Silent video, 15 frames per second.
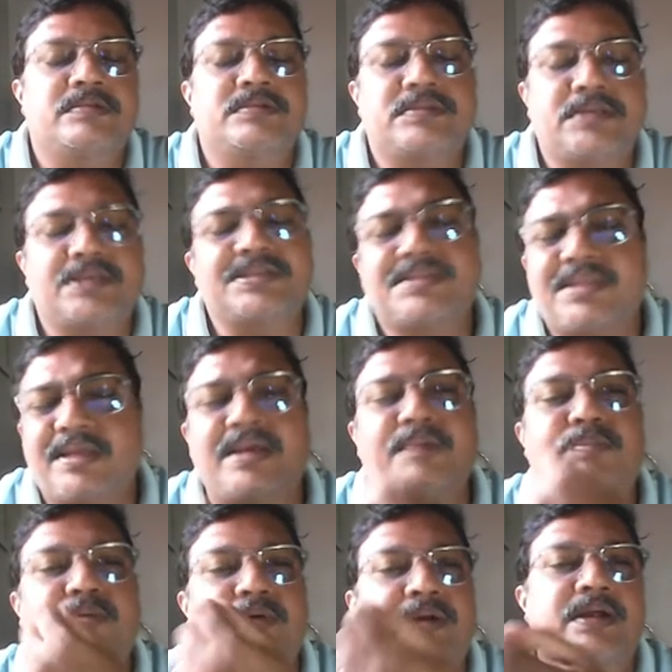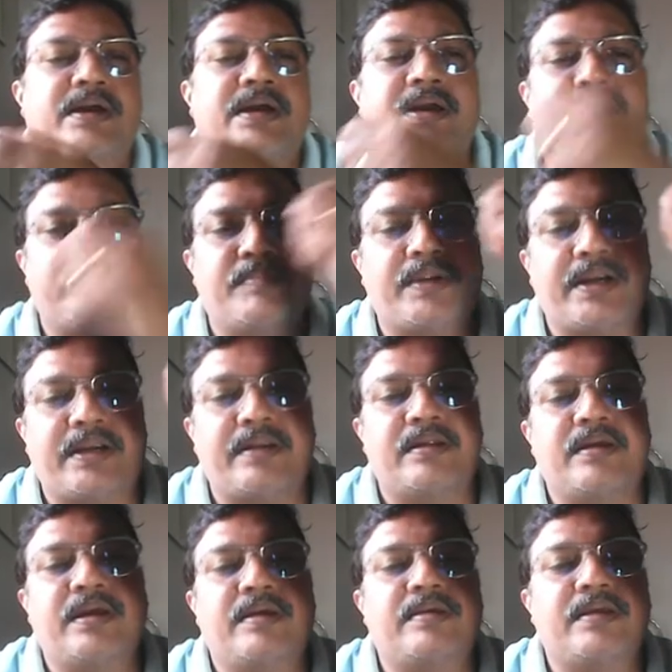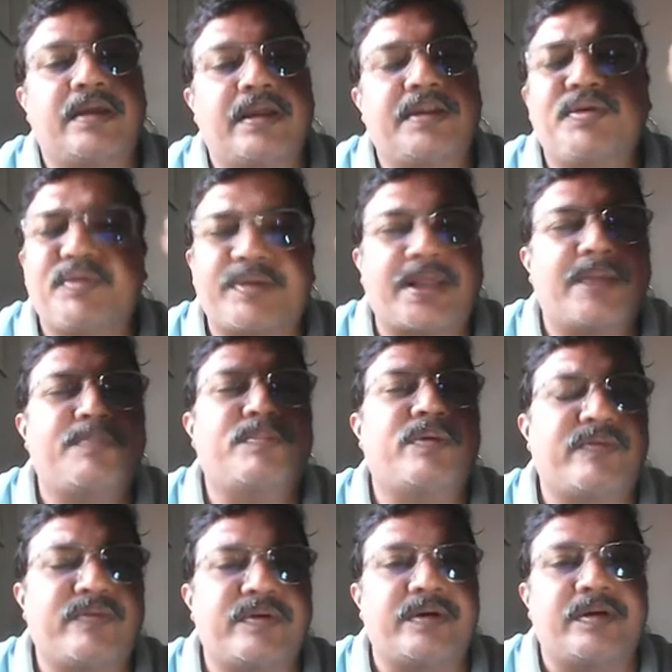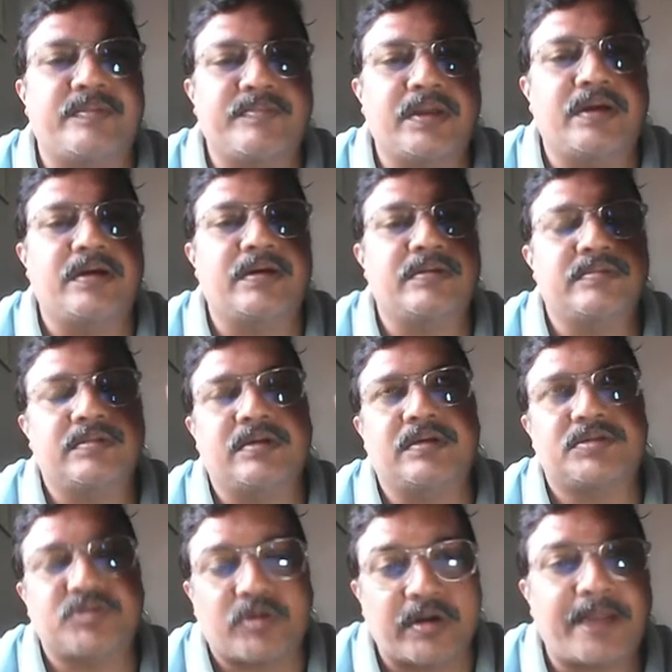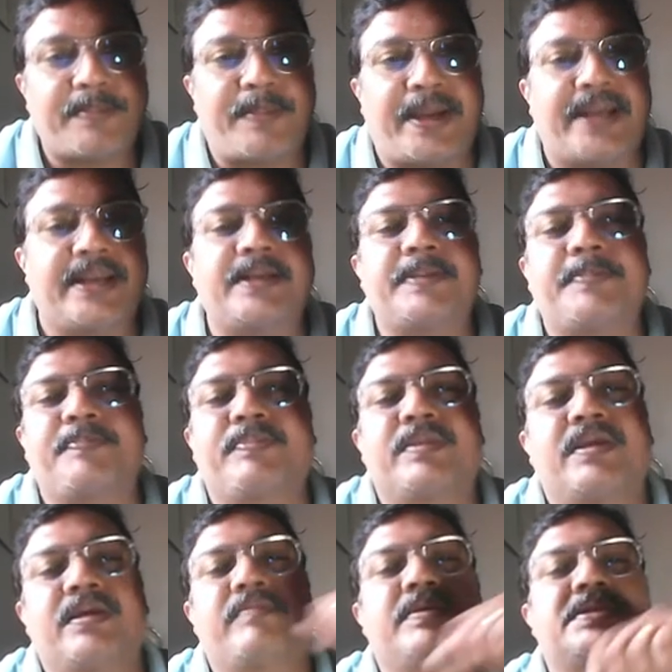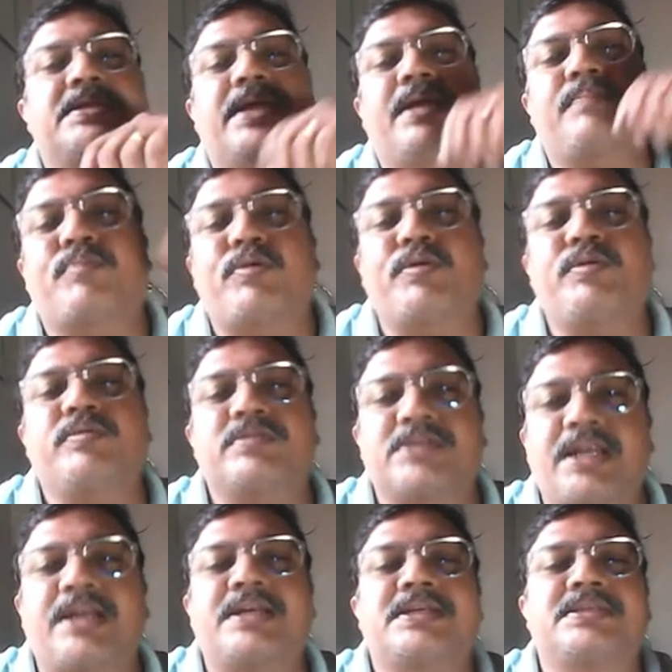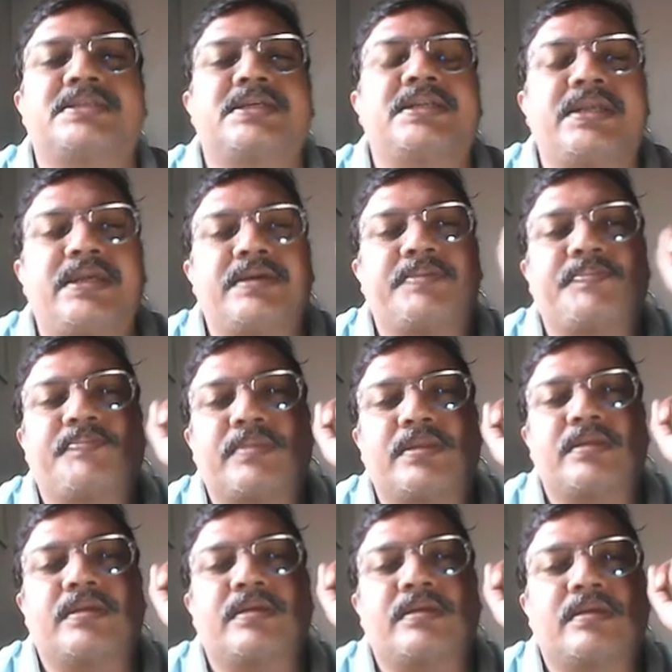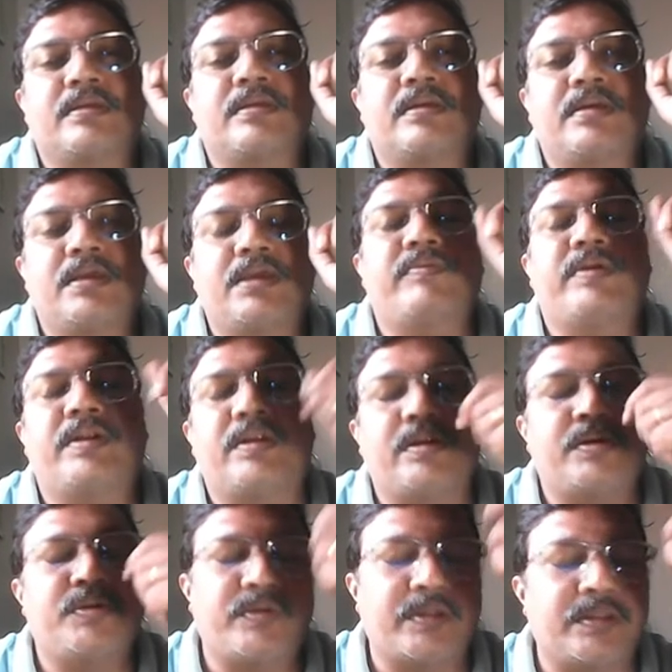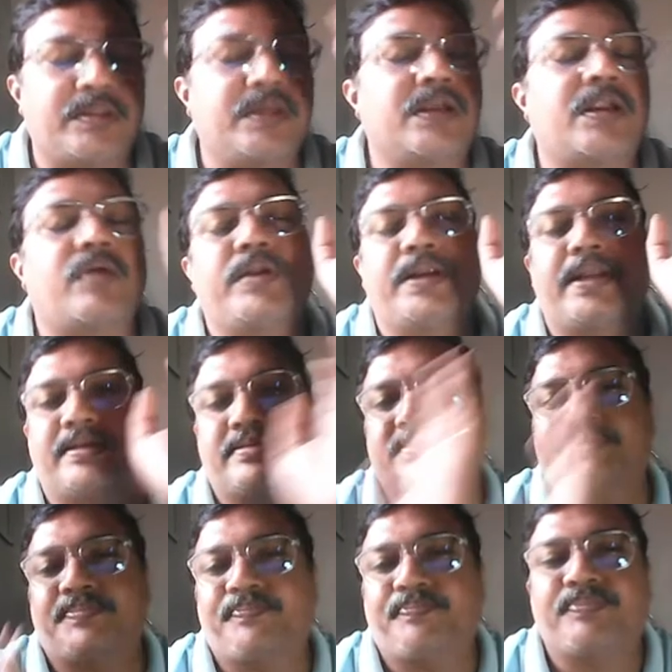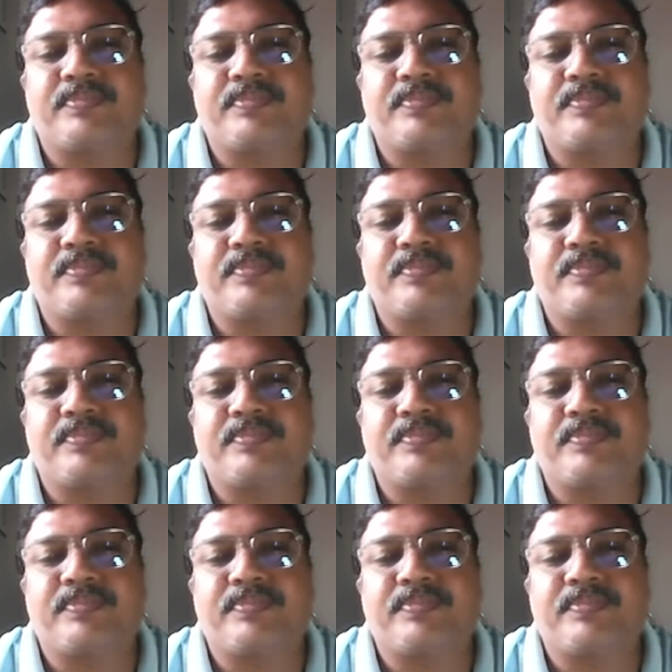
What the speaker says: Just think about a new type of solar panel which can produce electricity even during the cloudy days.